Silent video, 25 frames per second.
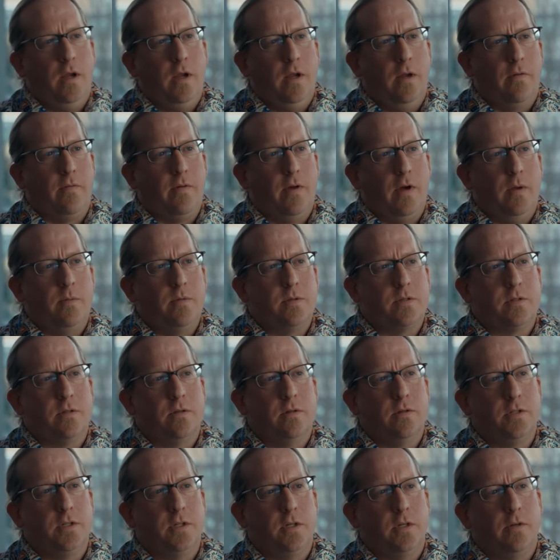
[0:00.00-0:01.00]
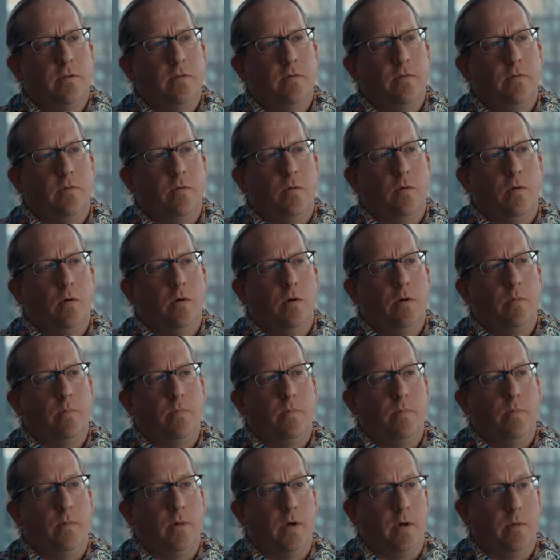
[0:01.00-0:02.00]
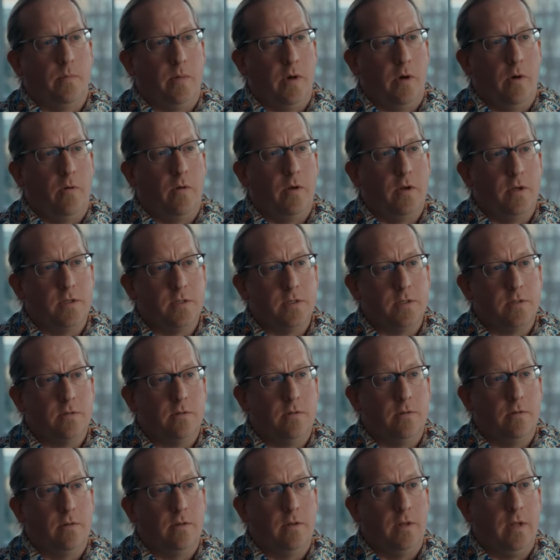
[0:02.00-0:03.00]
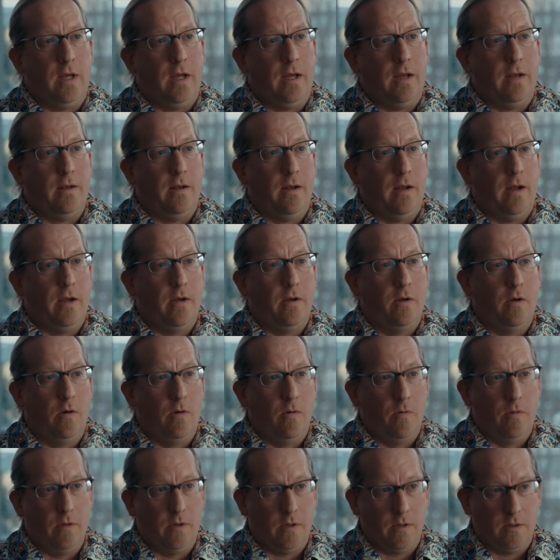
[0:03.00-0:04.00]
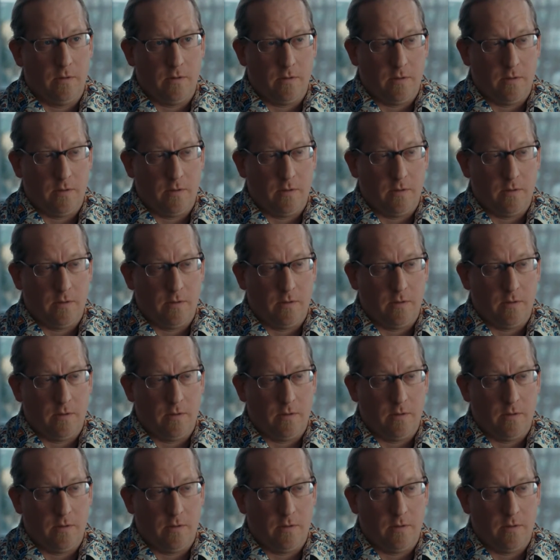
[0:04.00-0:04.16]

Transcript: If I'm searching for components that I know the